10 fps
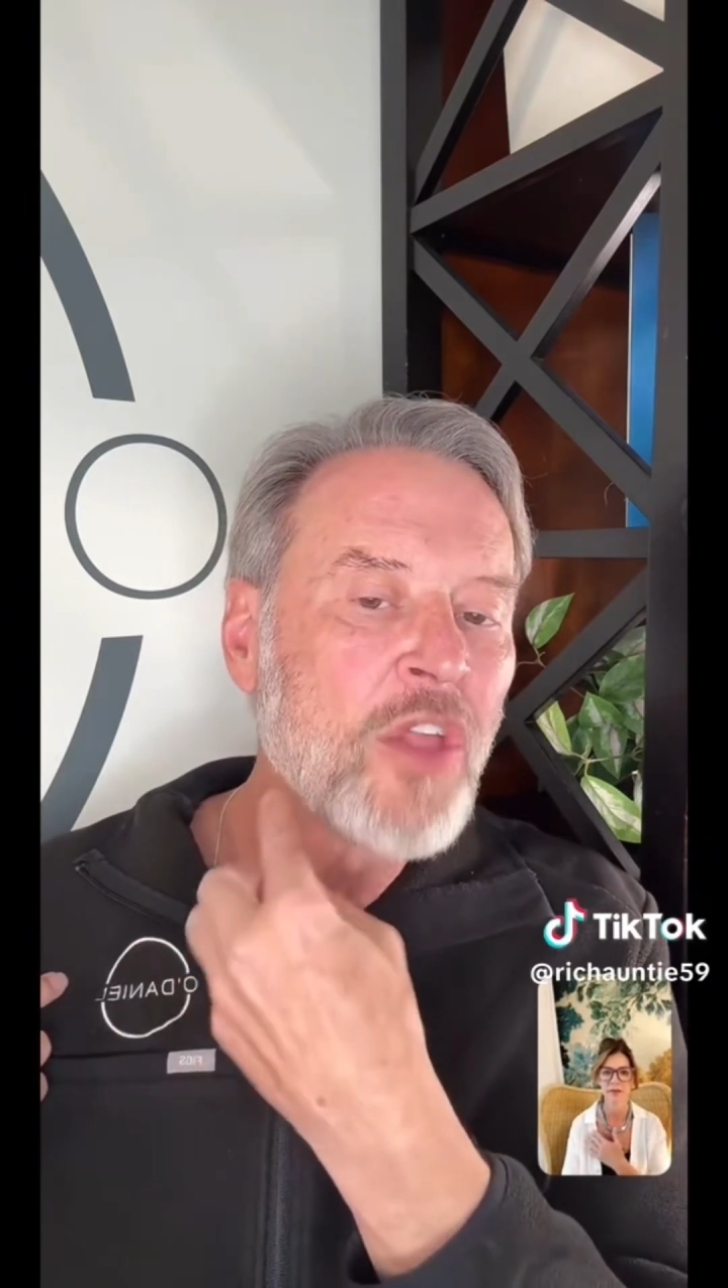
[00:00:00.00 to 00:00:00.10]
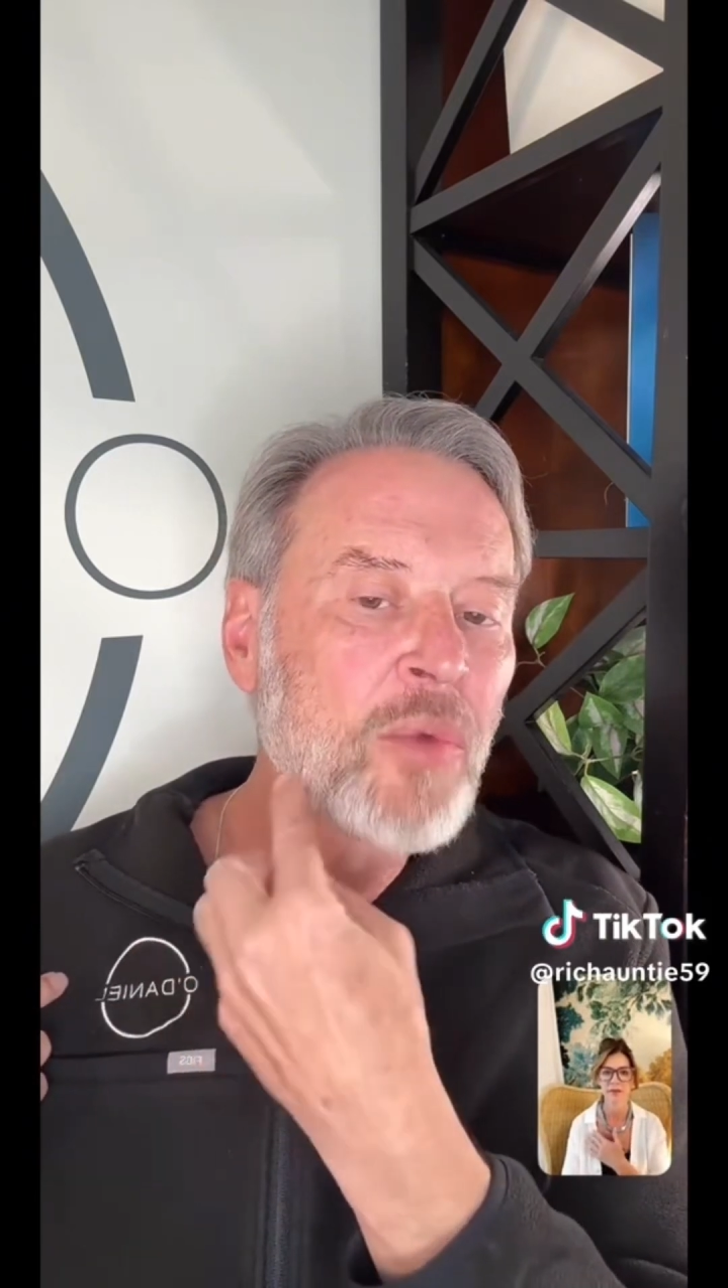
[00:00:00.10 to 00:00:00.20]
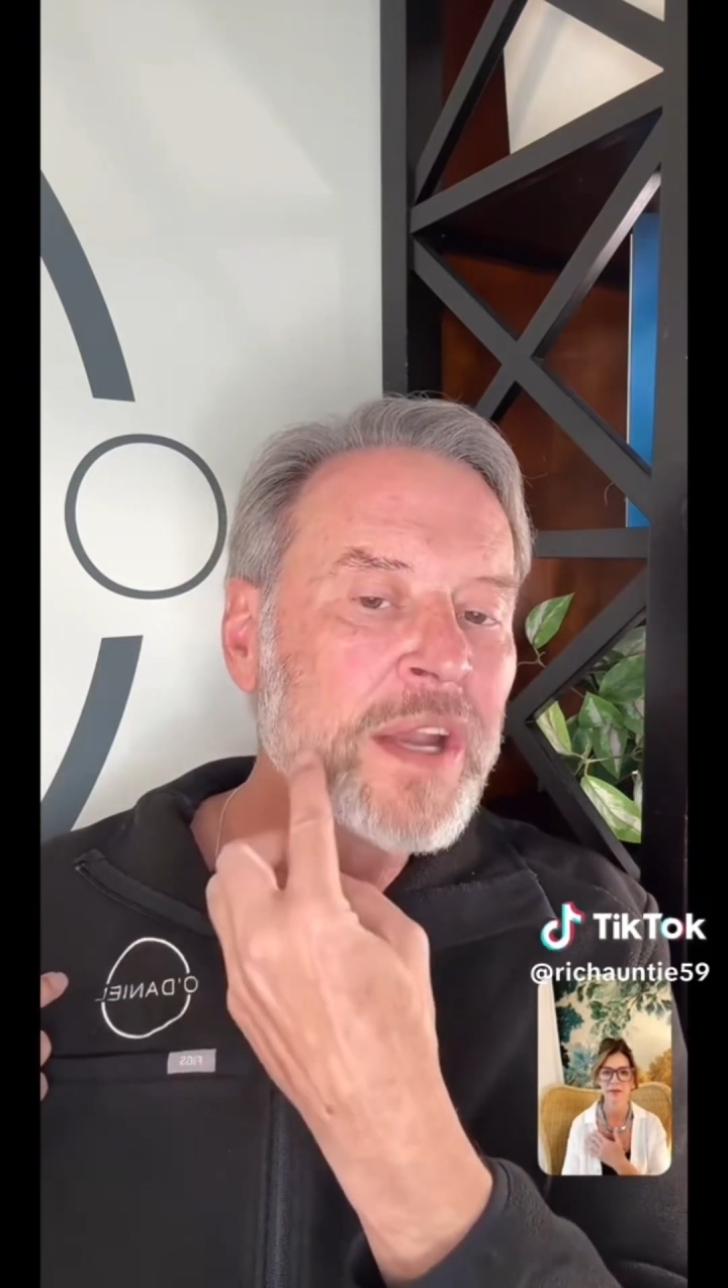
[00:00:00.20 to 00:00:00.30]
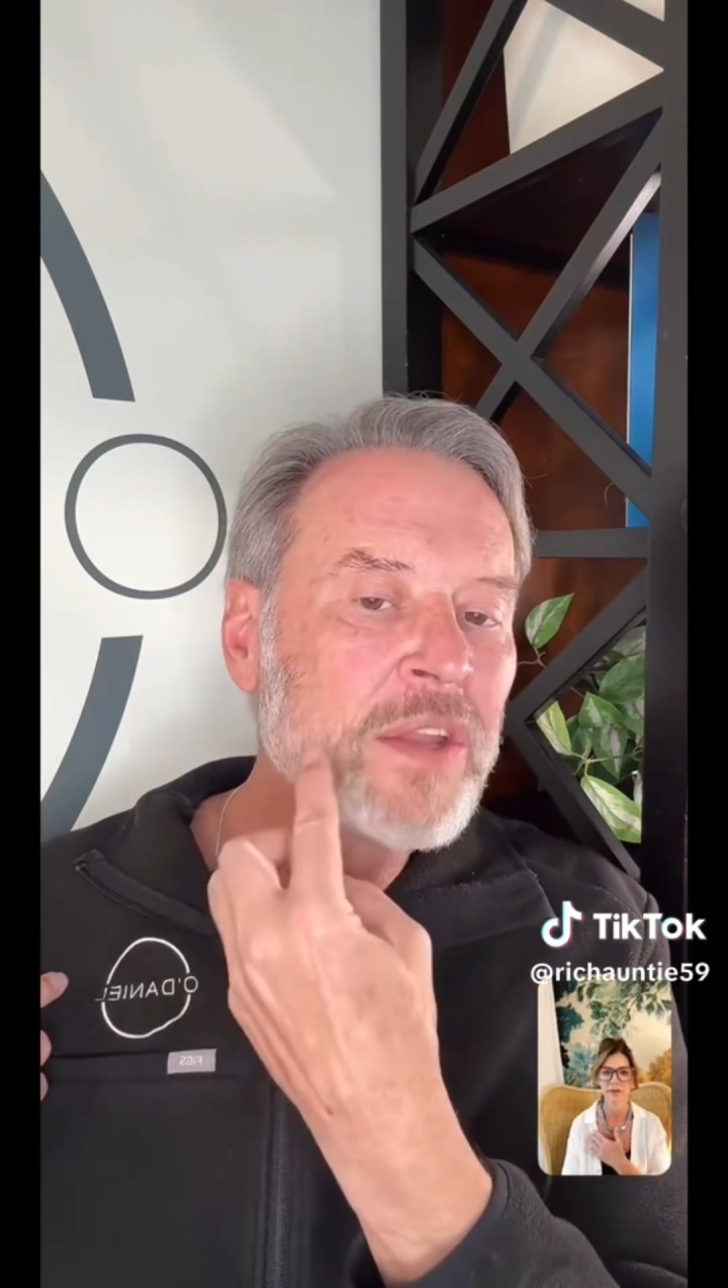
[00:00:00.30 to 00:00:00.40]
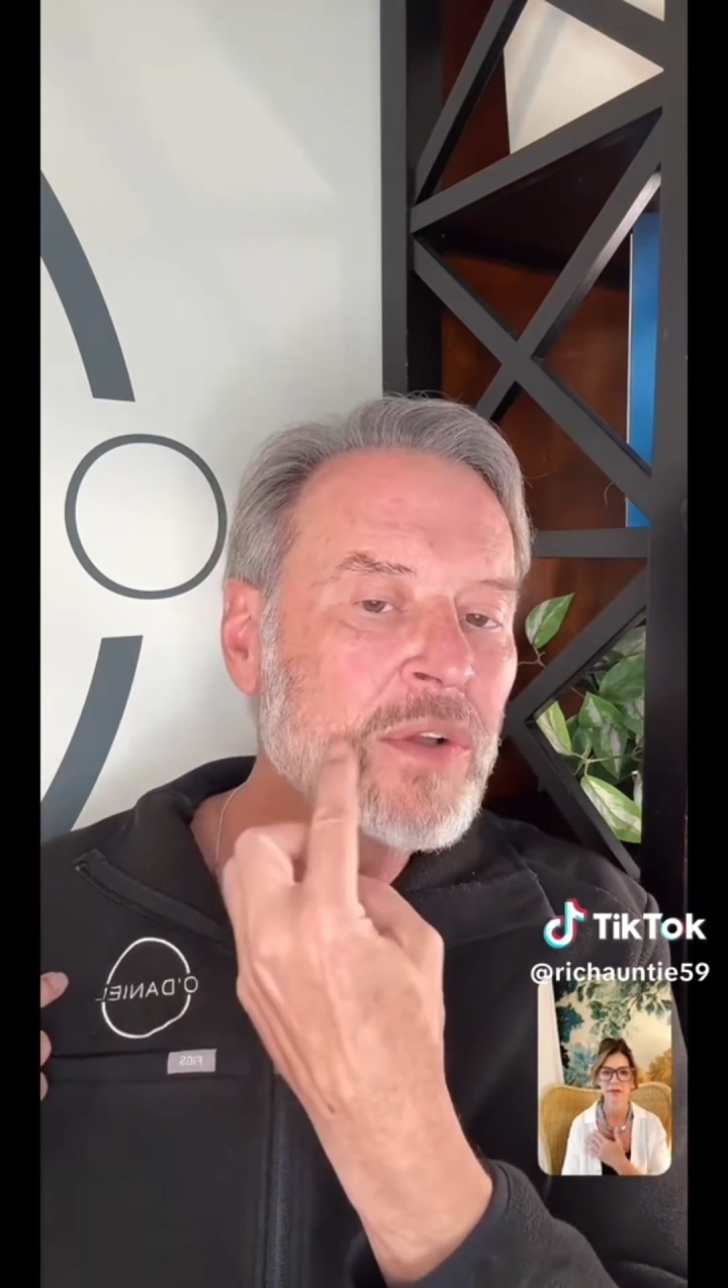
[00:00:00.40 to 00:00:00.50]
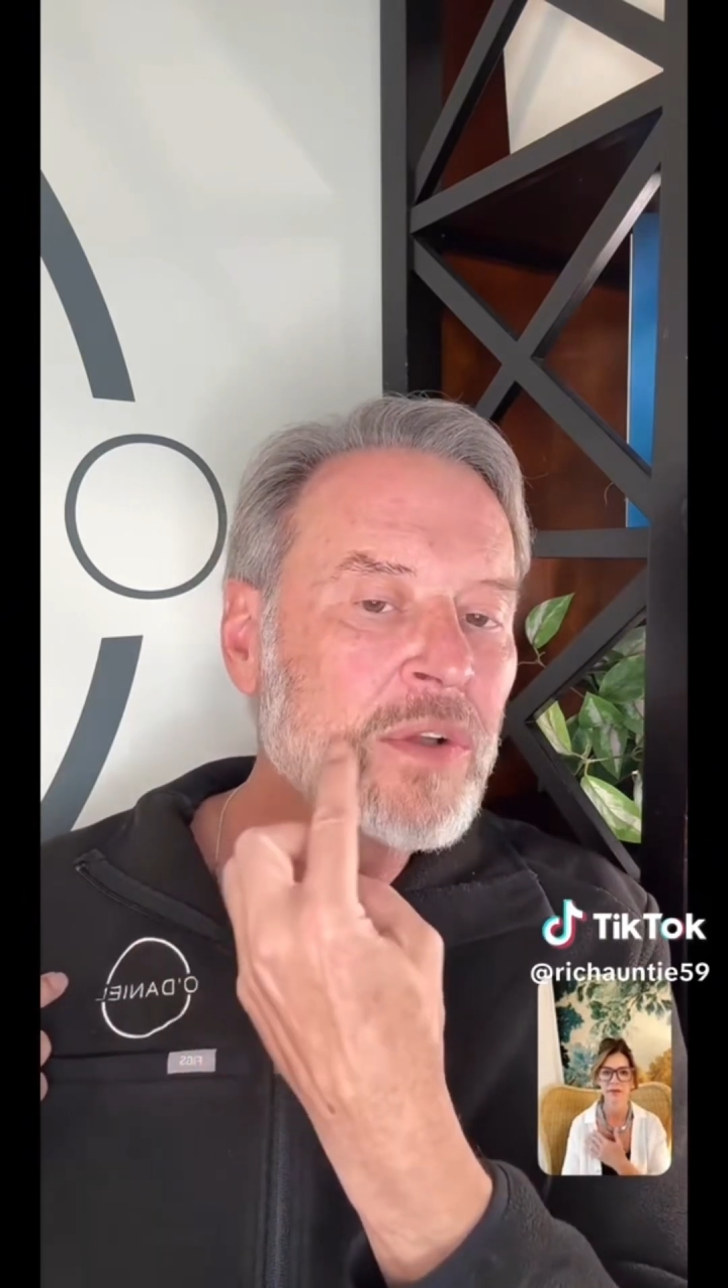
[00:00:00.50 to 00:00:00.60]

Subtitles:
the way to the